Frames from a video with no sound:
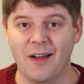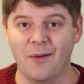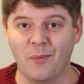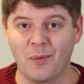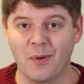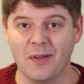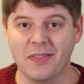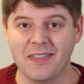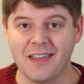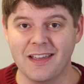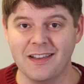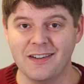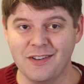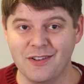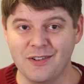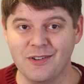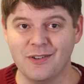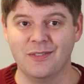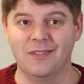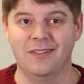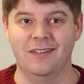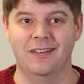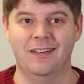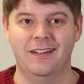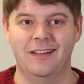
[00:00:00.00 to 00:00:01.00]
at what they
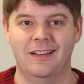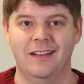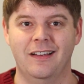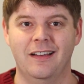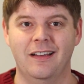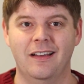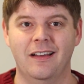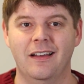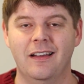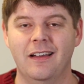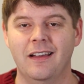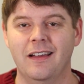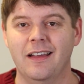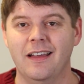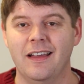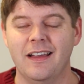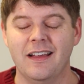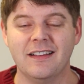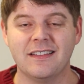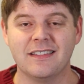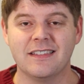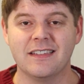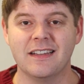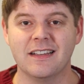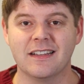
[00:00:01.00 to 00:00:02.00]
do.
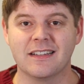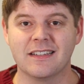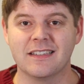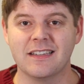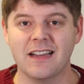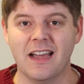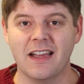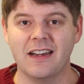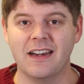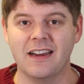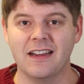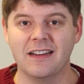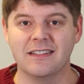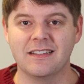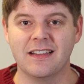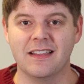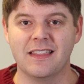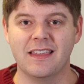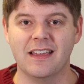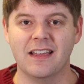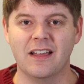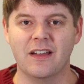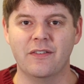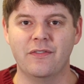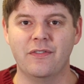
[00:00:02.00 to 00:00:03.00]
It's exciting to
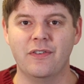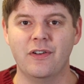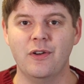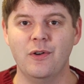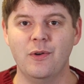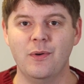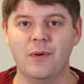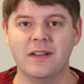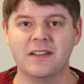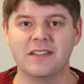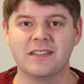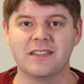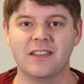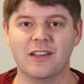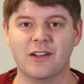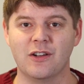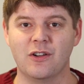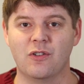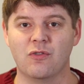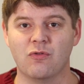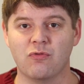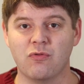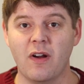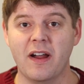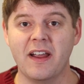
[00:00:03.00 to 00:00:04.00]
think of who is the
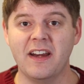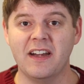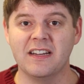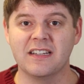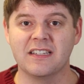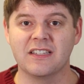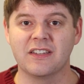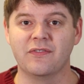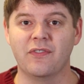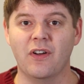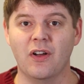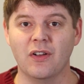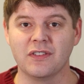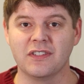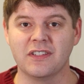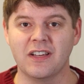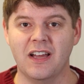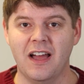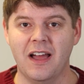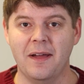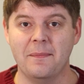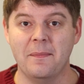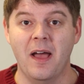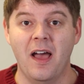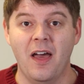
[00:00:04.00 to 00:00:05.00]
greatest of all
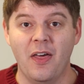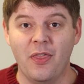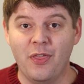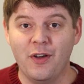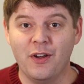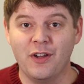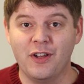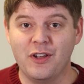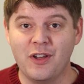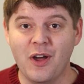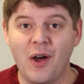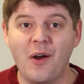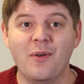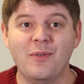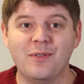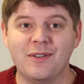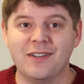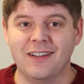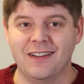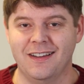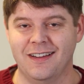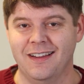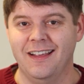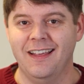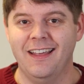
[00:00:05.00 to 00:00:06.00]
time, the
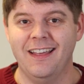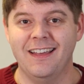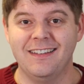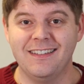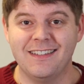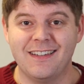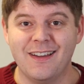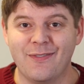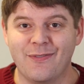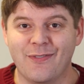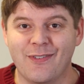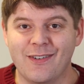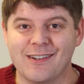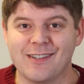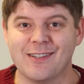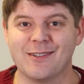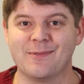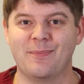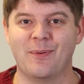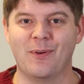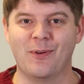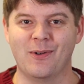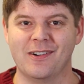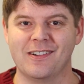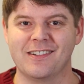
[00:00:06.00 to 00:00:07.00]
GOAT in different
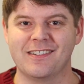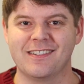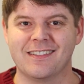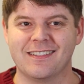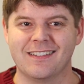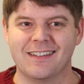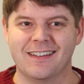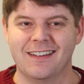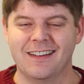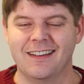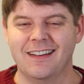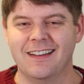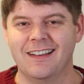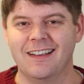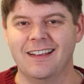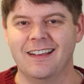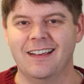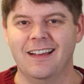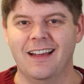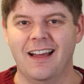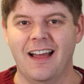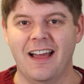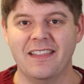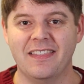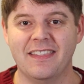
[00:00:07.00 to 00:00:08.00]
sports.
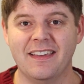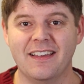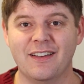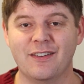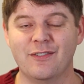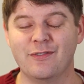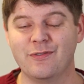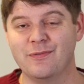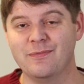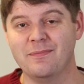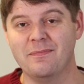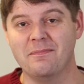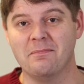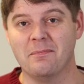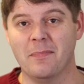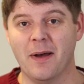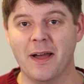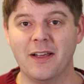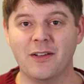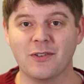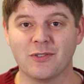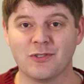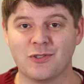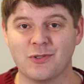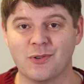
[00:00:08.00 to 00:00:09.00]
I think of
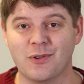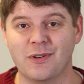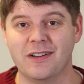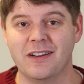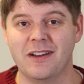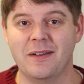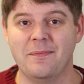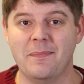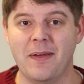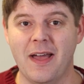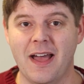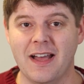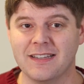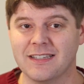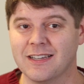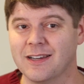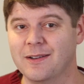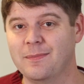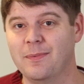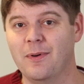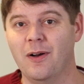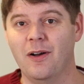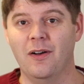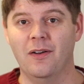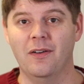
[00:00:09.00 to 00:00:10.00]
Michael Jordan in
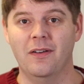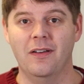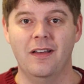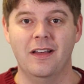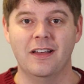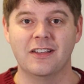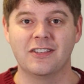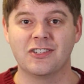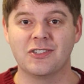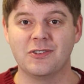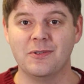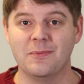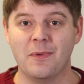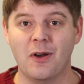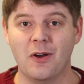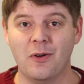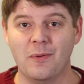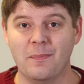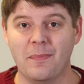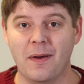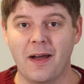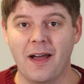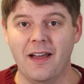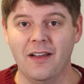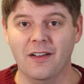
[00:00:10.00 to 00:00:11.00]
basketball,
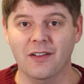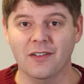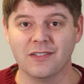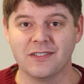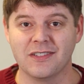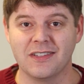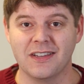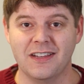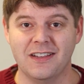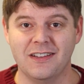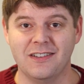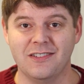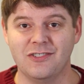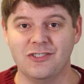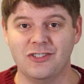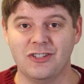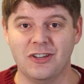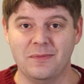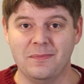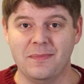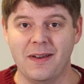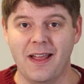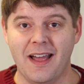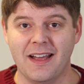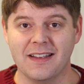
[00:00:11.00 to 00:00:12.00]
Simone Biles in
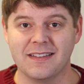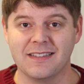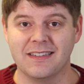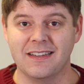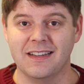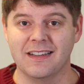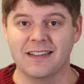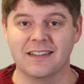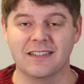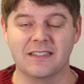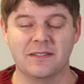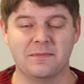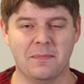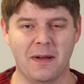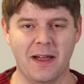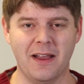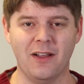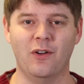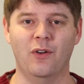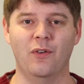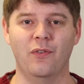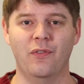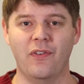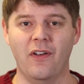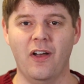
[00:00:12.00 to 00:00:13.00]
gymnastics,
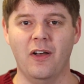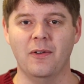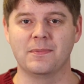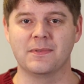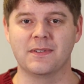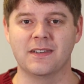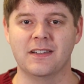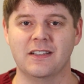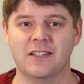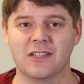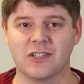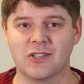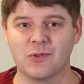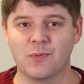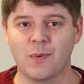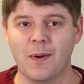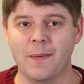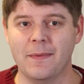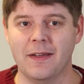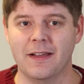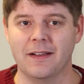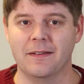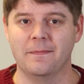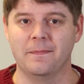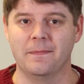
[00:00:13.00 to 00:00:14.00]
Michael Phelps in
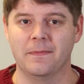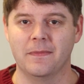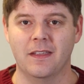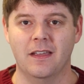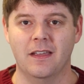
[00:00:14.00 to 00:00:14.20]
swimming.